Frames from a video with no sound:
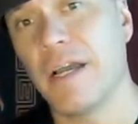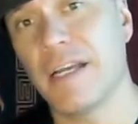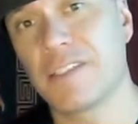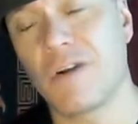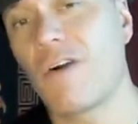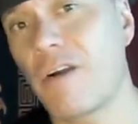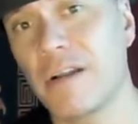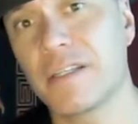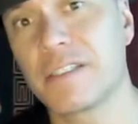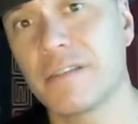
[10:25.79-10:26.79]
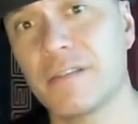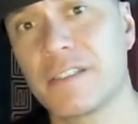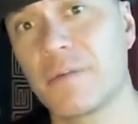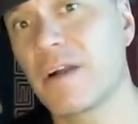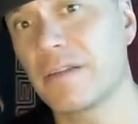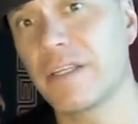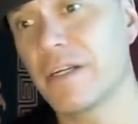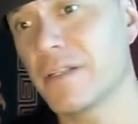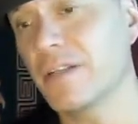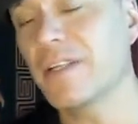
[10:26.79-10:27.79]
as an artist somewhere out
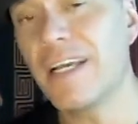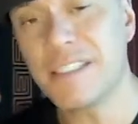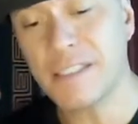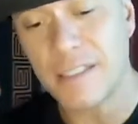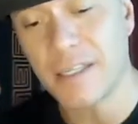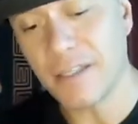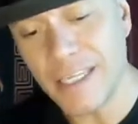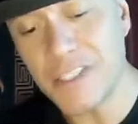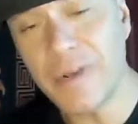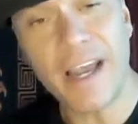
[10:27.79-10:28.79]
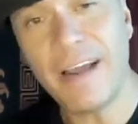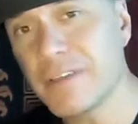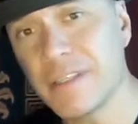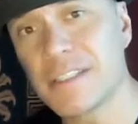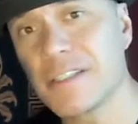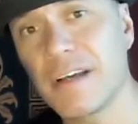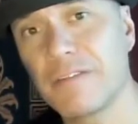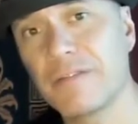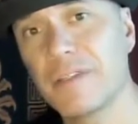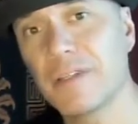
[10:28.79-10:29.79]
there. The less you have of this
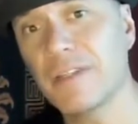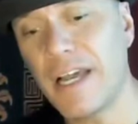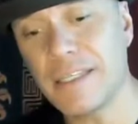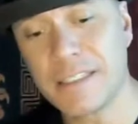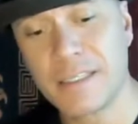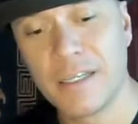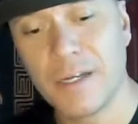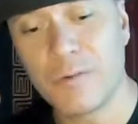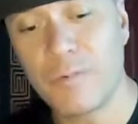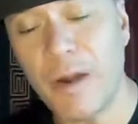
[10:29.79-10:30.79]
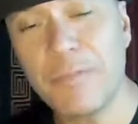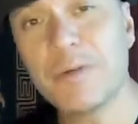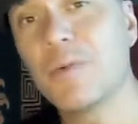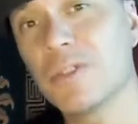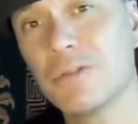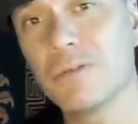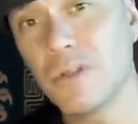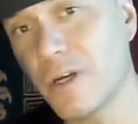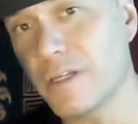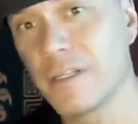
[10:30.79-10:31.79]
stuff, the less reputable you
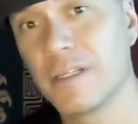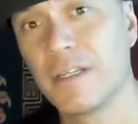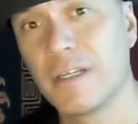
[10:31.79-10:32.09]
look.